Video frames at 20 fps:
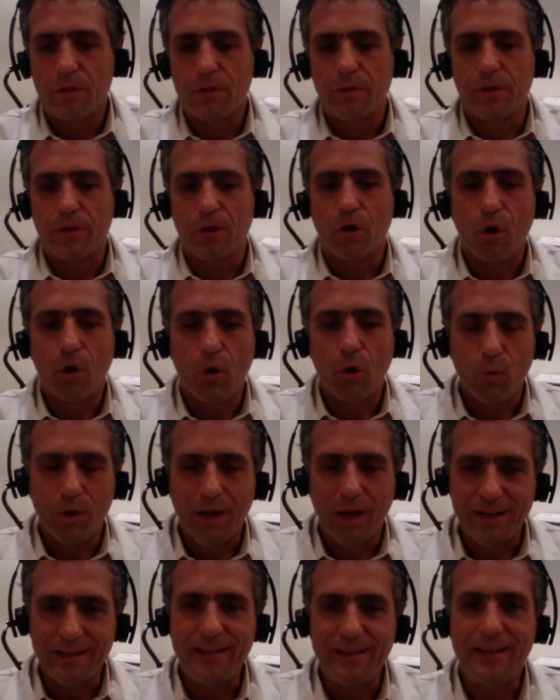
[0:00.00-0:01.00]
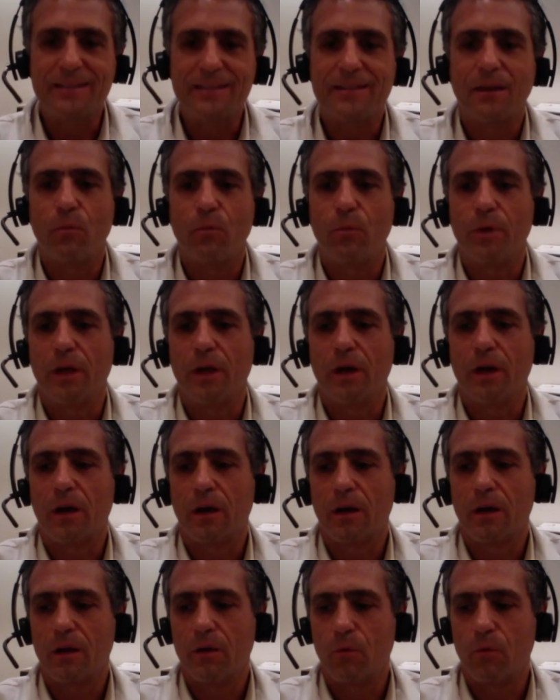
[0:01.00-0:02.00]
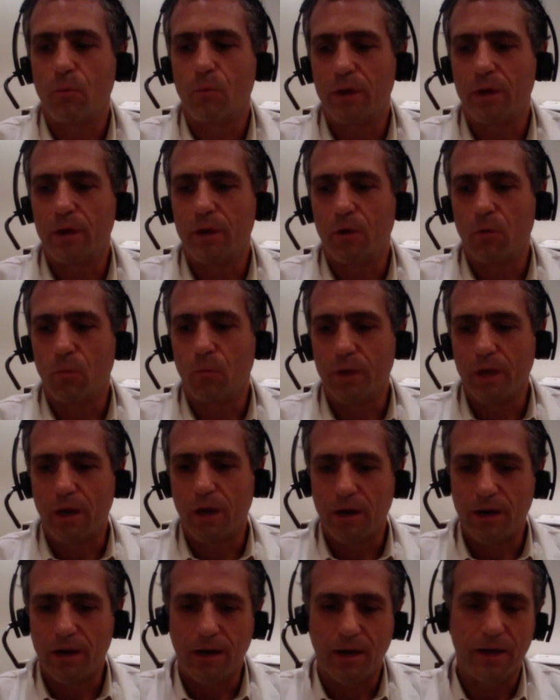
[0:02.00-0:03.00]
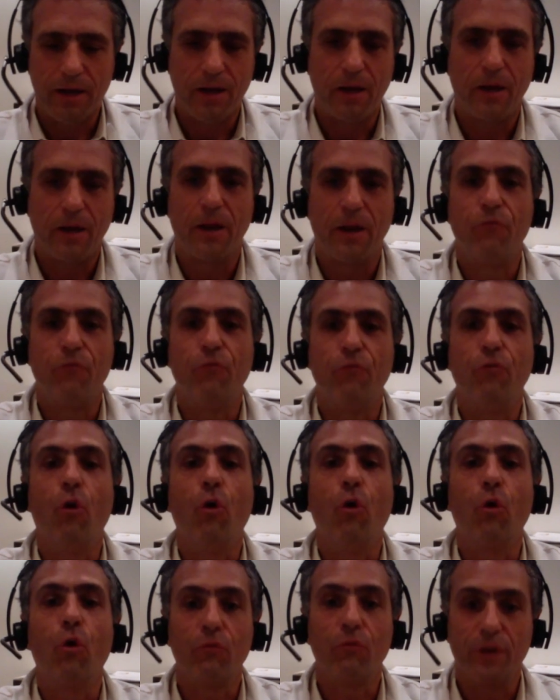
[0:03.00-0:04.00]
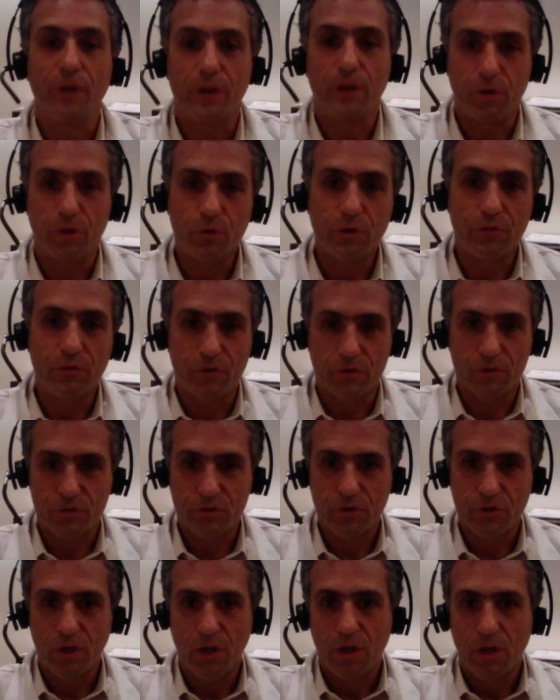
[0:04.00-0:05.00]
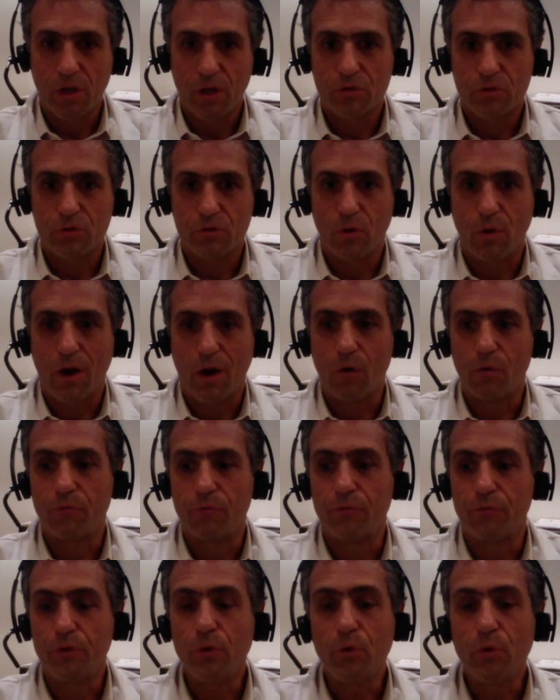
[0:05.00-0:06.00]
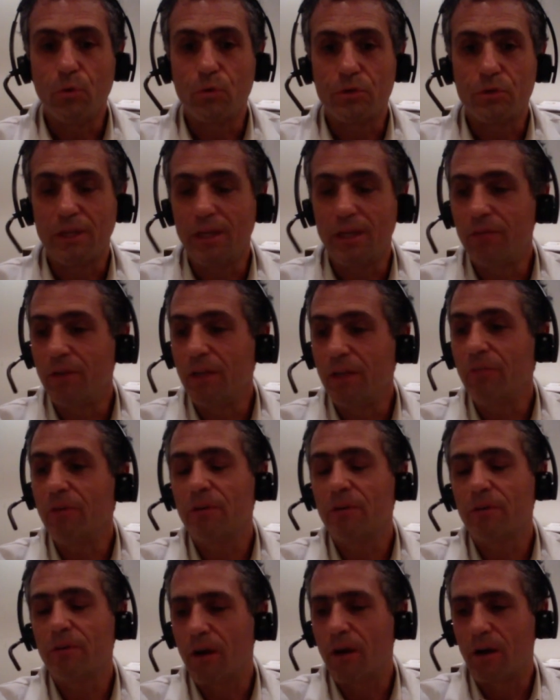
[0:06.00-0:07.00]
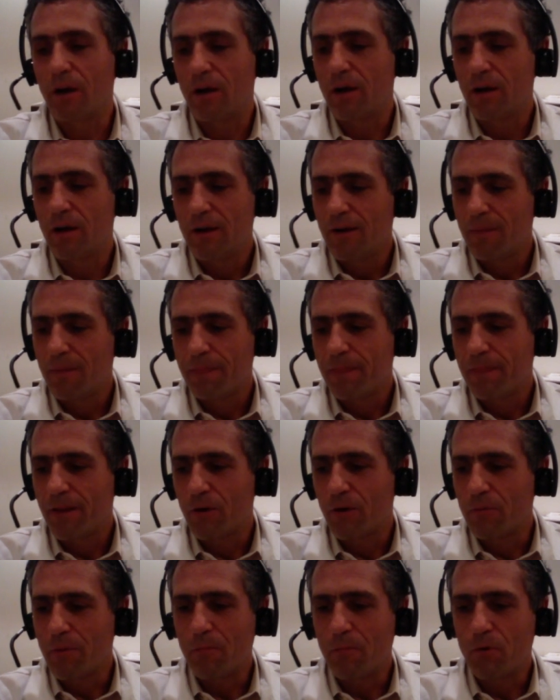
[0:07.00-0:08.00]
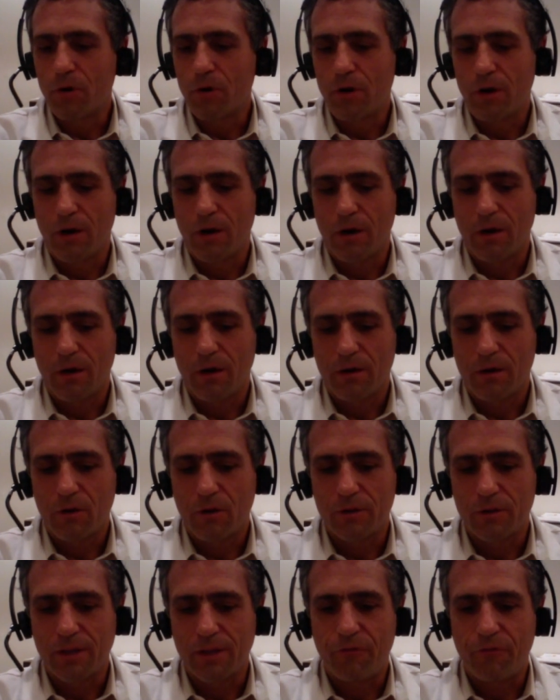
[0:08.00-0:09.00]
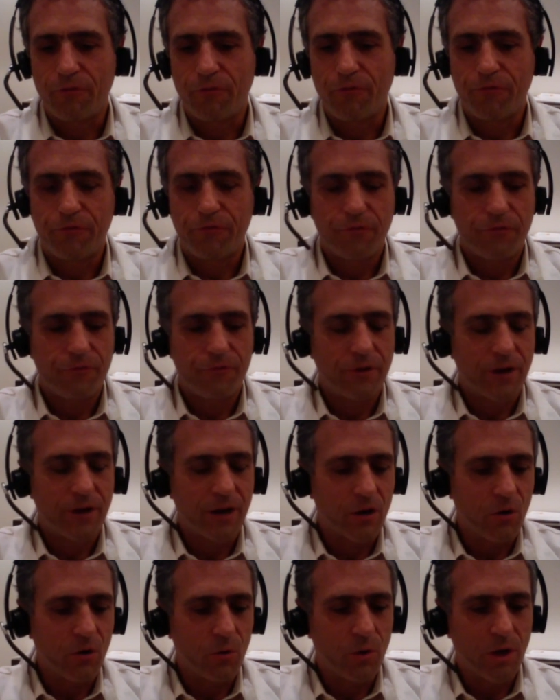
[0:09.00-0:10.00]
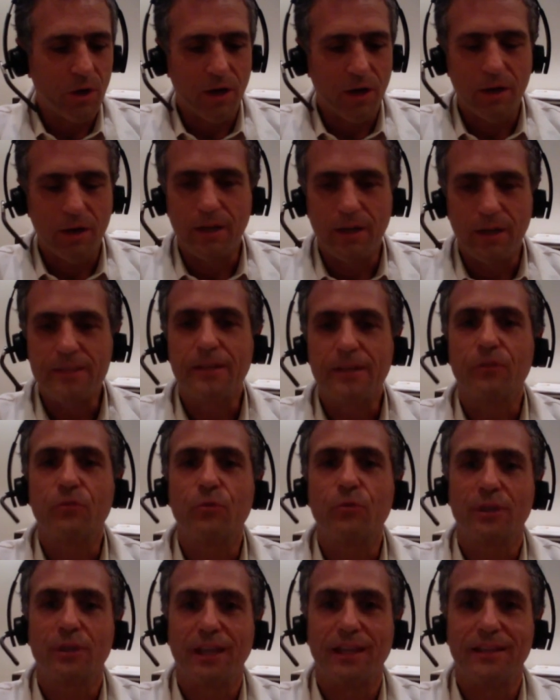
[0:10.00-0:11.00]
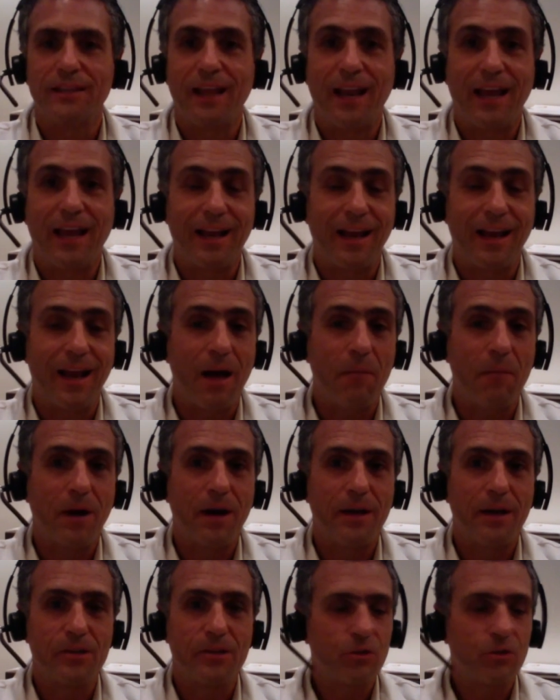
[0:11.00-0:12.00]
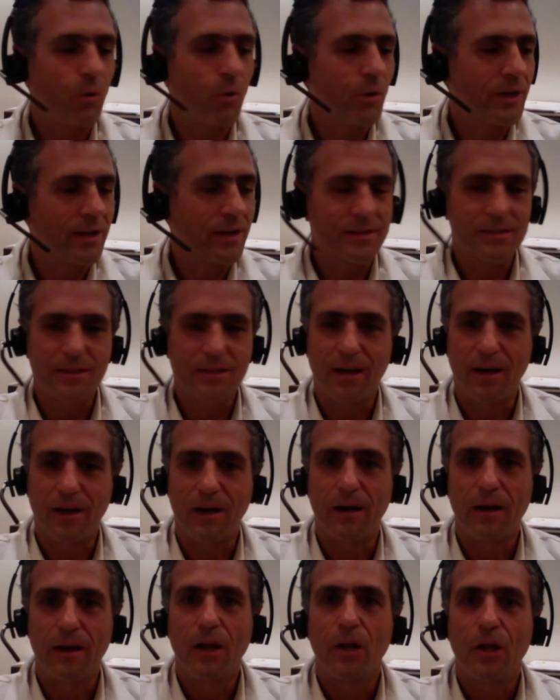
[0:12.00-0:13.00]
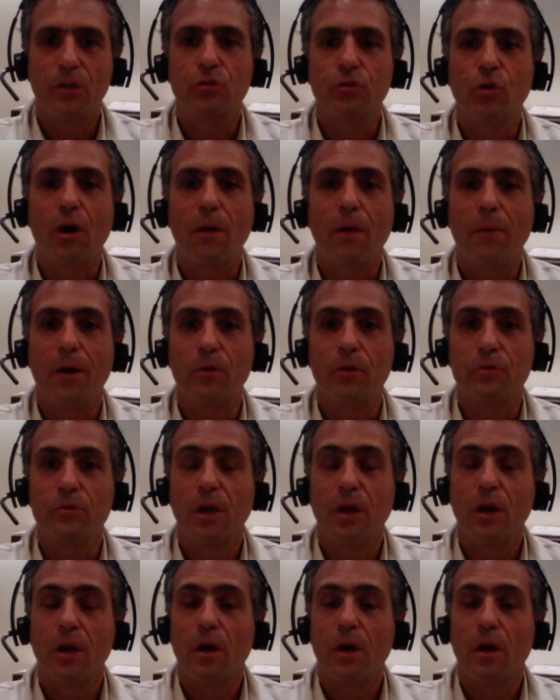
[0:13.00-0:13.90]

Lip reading: the whole idea is that we are in an evolving universe. So our views, even I remember not that far ago listening to the Dalai Lama, His Holiness, talk about